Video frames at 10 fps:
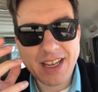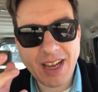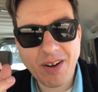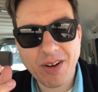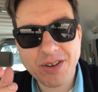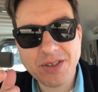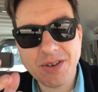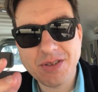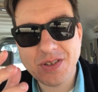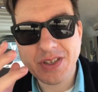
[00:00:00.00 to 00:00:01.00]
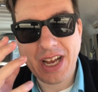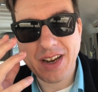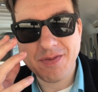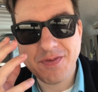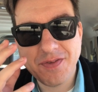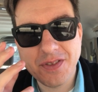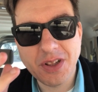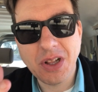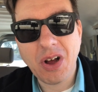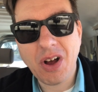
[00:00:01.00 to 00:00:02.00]
character, this kind of
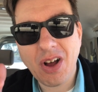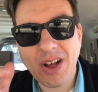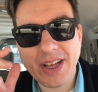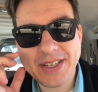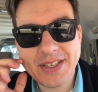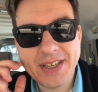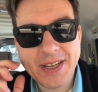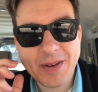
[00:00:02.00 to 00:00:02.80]
flawed,